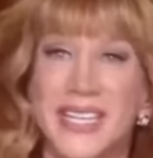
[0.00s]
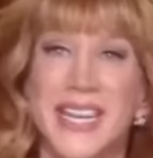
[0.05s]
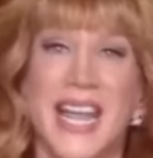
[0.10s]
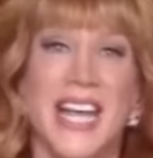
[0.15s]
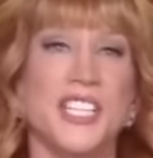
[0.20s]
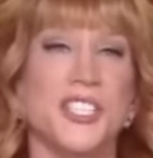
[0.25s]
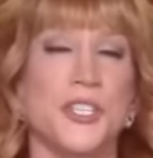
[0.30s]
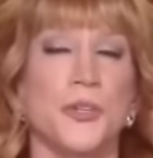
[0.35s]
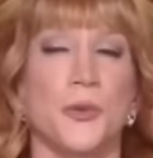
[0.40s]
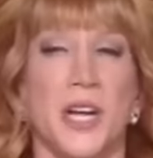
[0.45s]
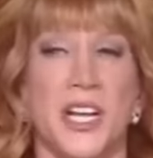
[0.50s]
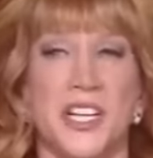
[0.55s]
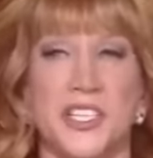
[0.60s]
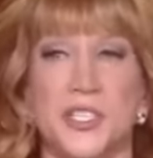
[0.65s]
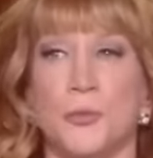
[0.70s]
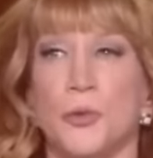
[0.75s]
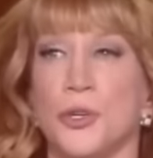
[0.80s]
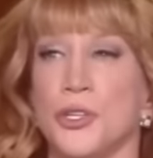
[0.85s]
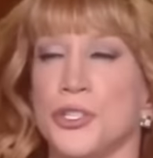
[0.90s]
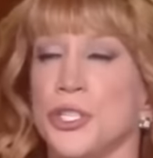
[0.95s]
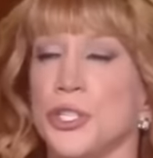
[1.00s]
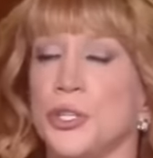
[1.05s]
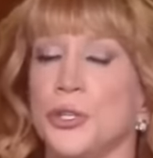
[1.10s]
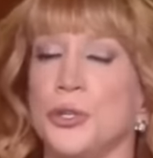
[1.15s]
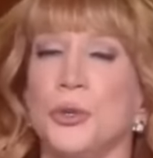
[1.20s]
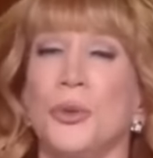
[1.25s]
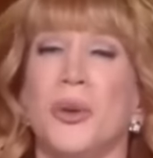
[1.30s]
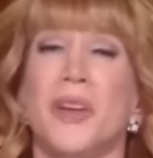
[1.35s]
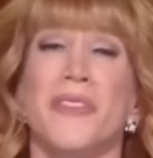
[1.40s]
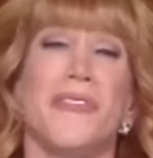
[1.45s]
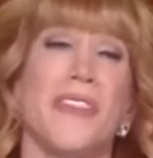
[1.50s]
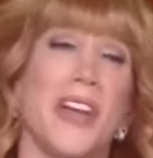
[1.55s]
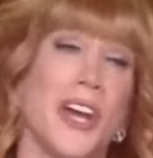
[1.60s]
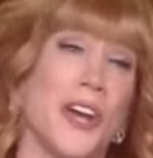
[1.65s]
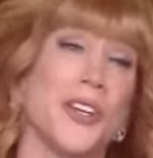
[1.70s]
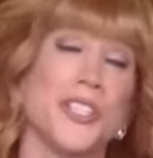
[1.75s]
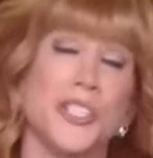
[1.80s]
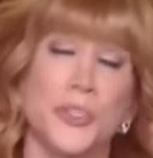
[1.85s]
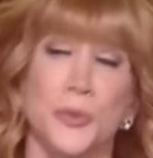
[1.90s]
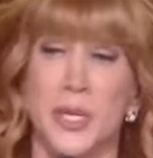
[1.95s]
next to us were two
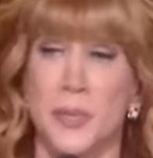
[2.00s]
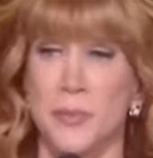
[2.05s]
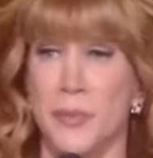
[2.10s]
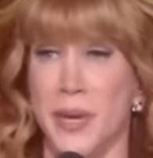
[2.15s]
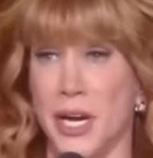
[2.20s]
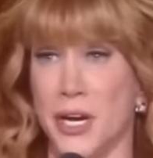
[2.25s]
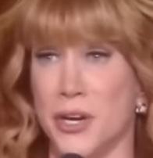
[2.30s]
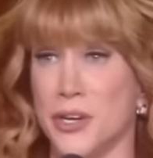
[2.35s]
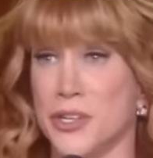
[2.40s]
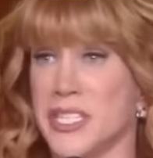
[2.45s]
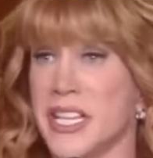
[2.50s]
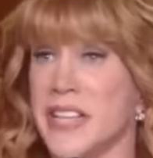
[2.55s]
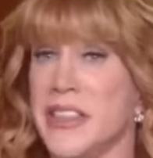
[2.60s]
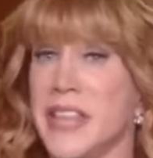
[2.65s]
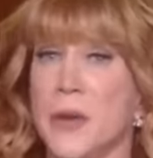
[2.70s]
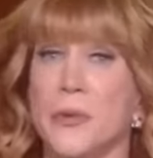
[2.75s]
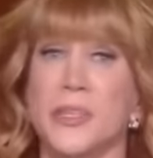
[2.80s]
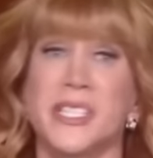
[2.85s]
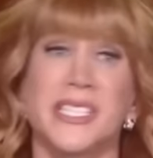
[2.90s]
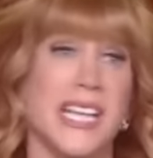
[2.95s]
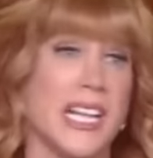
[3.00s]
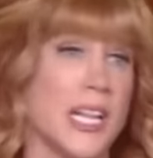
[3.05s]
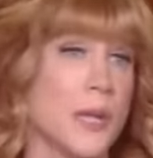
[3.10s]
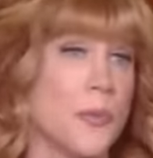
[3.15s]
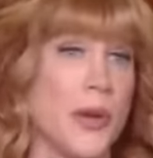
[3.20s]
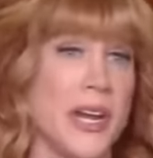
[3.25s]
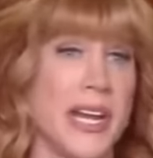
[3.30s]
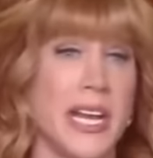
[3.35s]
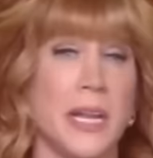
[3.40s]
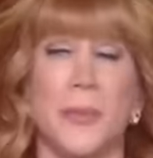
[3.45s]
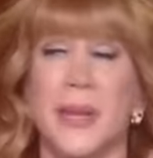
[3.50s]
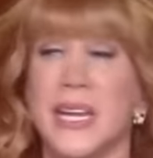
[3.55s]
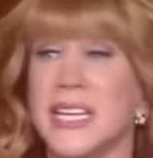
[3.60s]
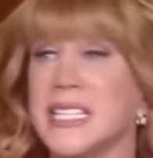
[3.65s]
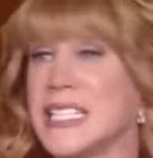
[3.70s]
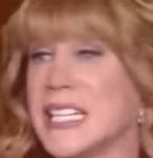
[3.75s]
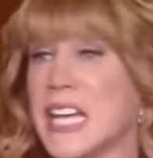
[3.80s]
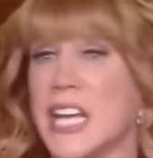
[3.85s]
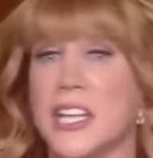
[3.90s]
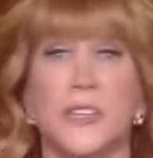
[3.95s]
very sweet bears, and they were celebrating
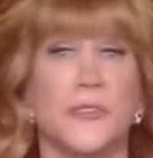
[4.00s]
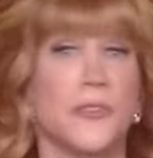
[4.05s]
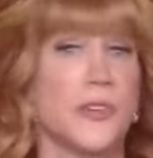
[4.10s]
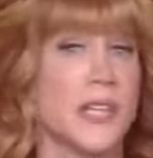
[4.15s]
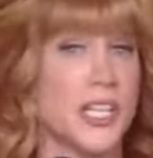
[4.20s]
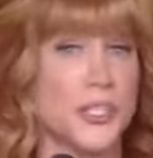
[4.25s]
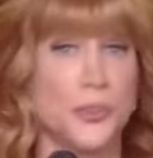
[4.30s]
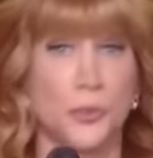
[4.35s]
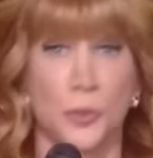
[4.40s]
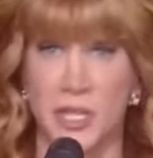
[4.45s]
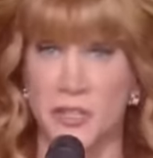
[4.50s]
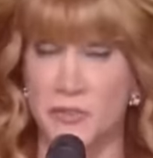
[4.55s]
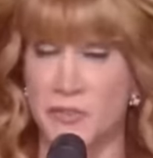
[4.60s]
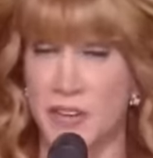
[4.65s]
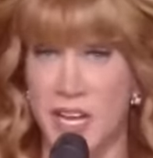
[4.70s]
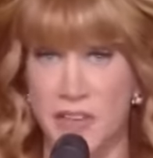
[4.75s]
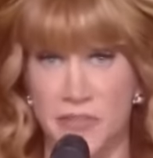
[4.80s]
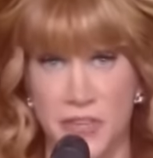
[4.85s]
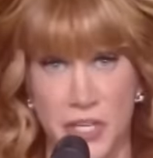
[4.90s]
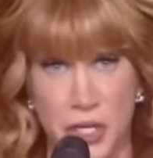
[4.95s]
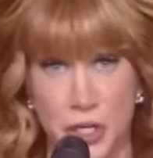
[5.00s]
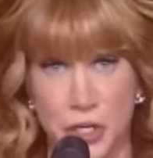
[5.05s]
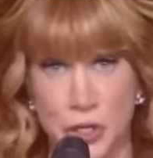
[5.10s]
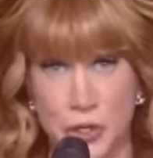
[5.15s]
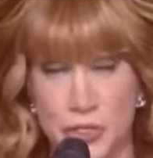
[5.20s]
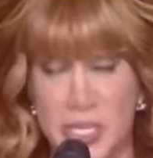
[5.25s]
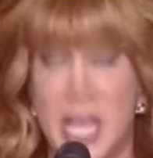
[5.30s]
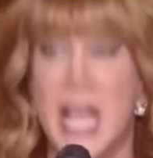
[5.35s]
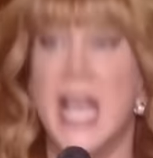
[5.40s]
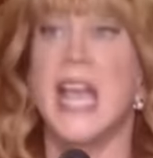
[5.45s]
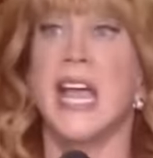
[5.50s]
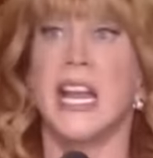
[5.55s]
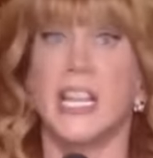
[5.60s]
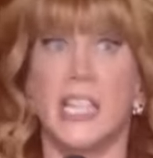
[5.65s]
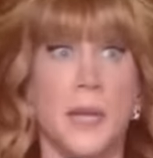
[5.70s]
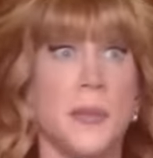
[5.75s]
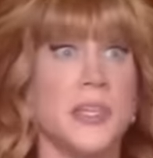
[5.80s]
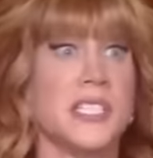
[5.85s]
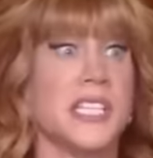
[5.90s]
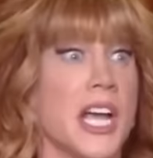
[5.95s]
being together for like 25 years.
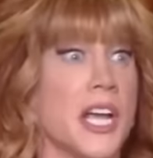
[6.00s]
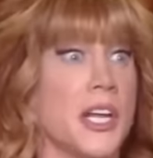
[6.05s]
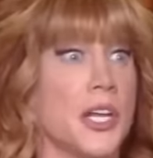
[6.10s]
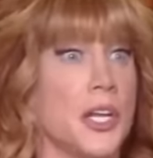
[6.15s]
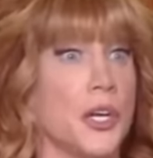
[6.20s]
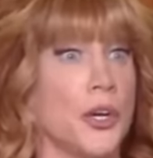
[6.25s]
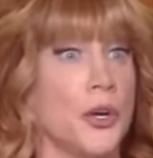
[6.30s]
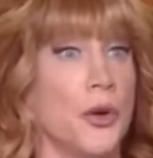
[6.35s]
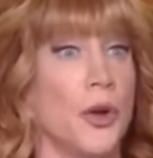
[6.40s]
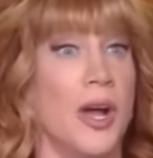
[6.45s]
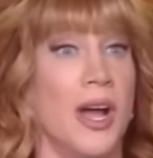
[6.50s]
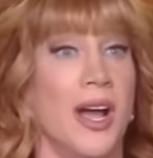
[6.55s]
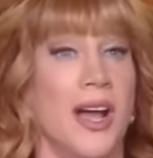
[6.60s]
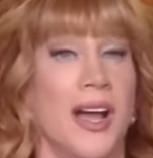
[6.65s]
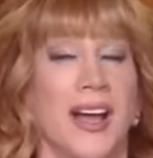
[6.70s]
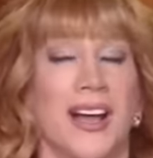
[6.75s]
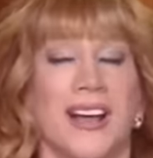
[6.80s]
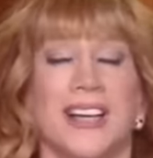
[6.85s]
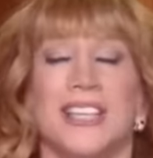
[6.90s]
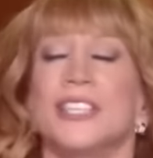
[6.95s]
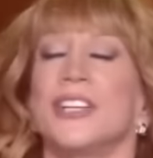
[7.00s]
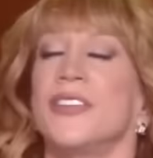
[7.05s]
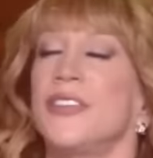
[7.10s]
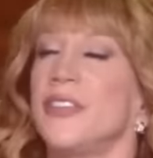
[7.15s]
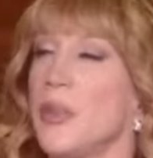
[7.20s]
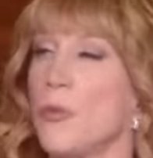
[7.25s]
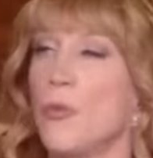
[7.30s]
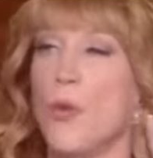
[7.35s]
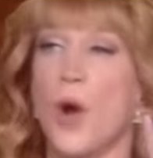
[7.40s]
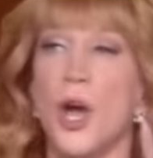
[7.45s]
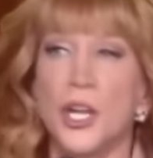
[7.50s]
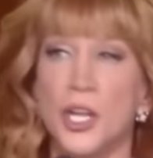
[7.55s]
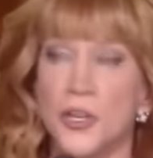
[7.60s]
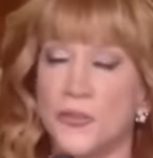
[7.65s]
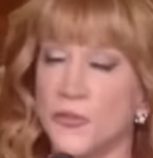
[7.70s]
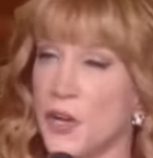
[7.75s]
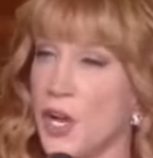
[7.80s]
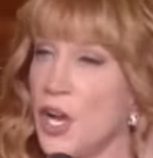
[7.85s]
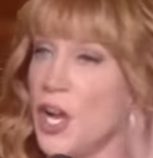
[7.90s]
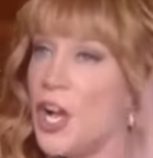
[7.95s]
And tell you,
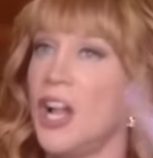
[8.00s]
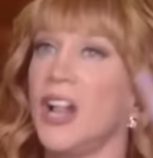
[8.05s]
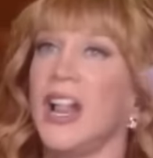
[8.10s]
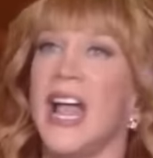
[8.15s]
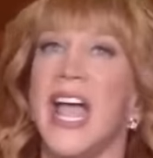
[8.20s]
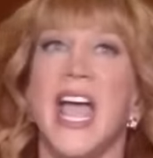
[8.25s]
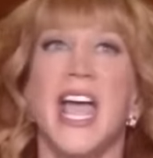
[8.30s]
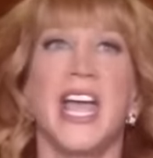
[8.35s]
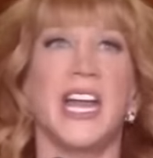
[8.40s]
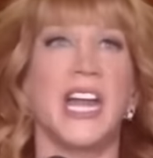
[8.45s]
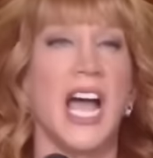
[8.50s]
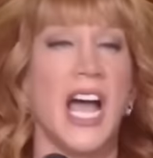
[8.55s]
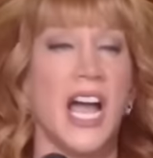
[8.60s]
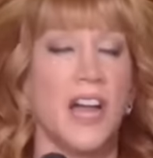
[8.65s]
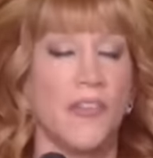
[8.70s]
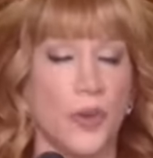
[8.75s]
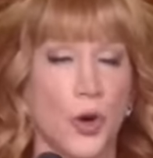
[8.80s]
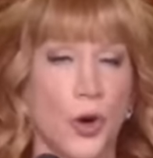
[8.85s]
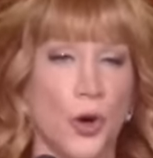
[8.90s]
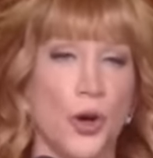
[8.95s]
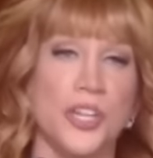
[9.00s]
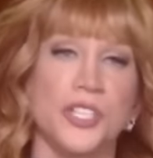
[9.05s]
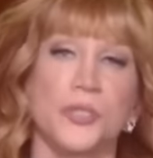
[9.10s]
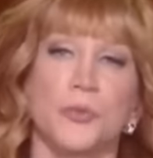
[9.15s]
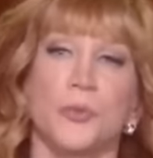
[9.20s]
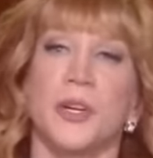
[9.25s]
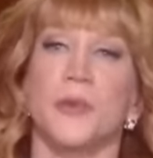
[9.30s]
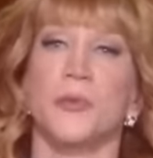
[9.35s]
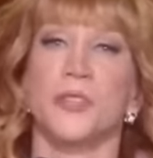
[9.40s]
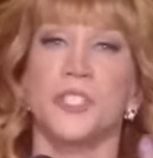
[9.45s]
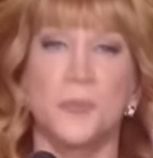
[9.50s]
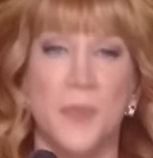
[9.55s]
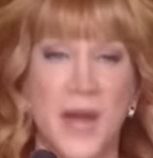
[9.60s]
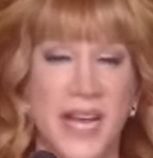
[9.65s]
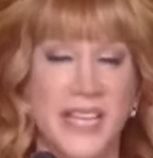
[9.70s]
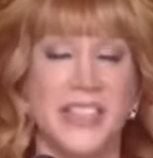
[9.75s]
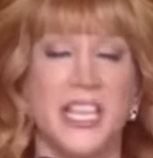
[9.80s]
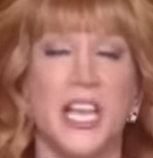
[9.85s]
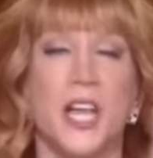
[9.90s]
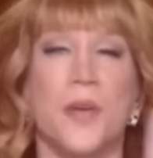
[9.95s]
wonderful, and of course we
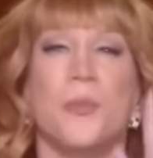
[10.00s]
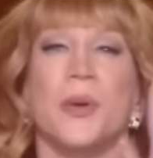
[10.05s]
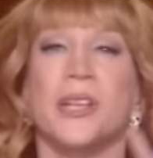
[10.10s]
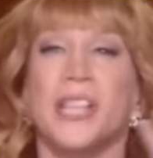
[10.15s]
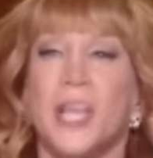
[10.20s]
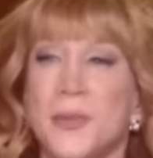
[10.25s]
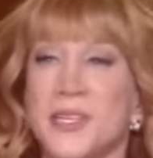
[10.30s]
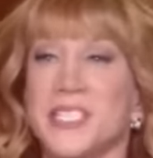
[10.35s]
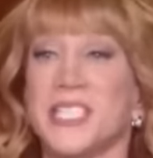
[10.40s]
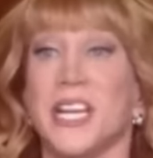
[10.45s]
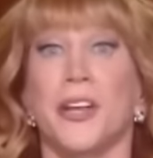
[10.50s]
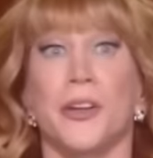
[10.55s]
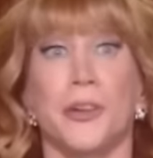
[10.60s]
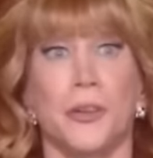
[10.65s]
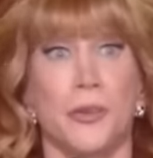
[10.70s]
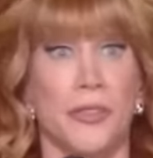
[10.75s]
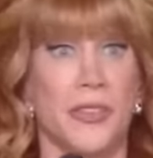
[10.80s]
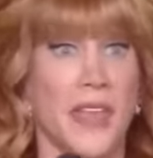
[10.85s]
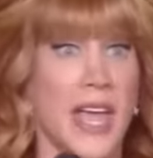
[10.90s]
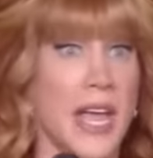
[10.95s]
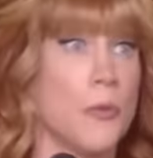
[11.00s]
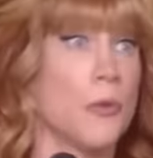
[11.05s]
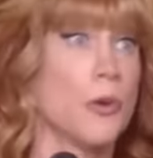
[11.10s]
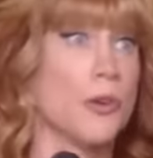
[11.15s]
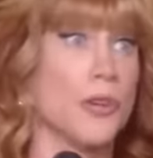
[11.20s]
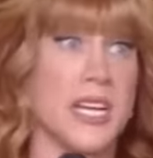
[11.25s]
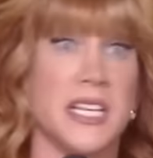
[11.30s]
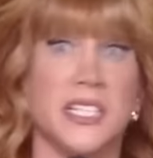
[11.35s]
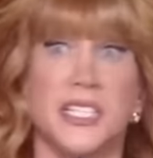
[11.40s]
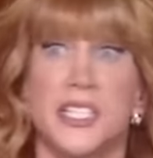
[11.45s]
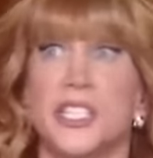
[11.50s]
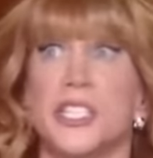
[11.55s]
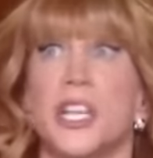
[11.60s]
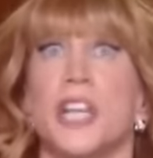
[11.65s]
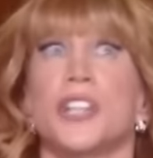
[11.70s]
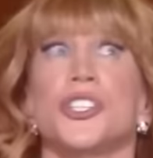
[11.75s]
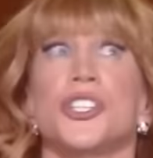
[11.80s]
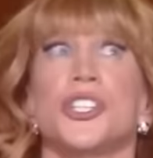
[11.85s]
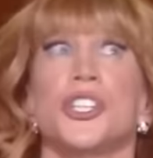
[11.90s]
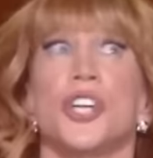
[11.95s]
respect them, but let me tell you, they were in
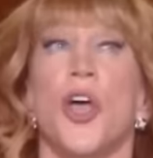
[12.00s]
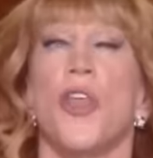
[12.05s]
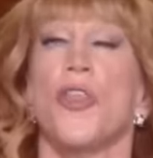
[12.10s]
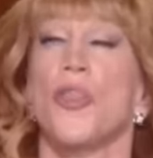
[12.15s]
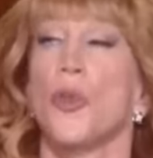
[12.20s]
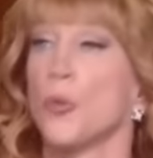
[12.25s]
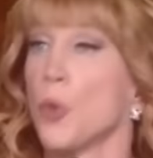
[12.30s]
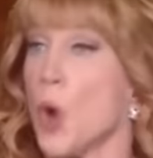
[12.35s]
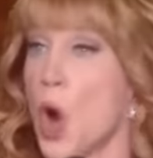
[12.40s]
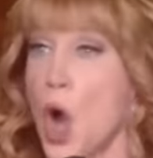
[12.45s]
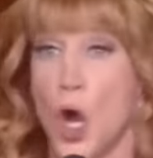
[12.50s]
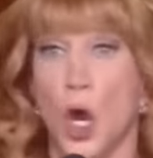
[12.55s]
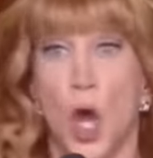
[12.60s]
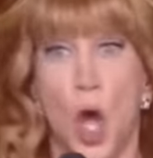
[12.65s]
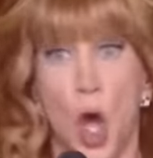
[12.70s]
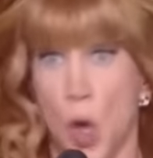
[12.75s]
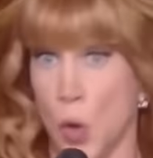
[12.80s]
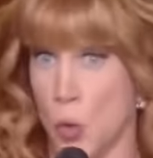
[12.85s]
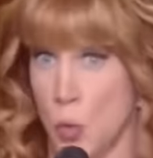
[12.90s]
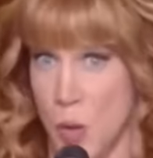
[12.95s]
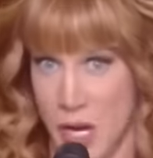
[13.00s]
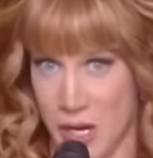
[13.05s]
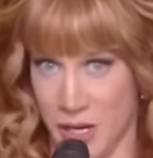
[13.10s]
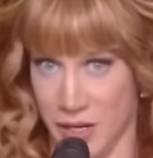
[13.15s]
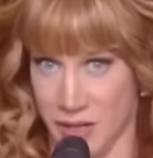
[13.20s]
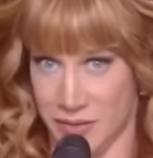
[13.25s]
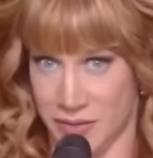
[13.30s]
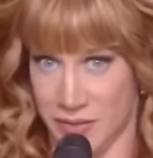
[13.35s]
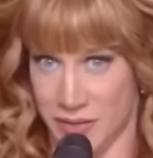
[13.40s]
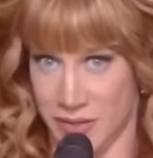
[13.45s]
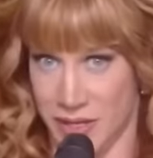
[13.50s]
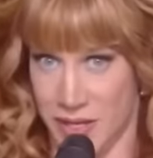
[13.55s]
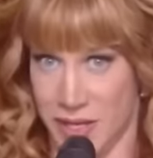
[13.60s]
such the wrong hallway.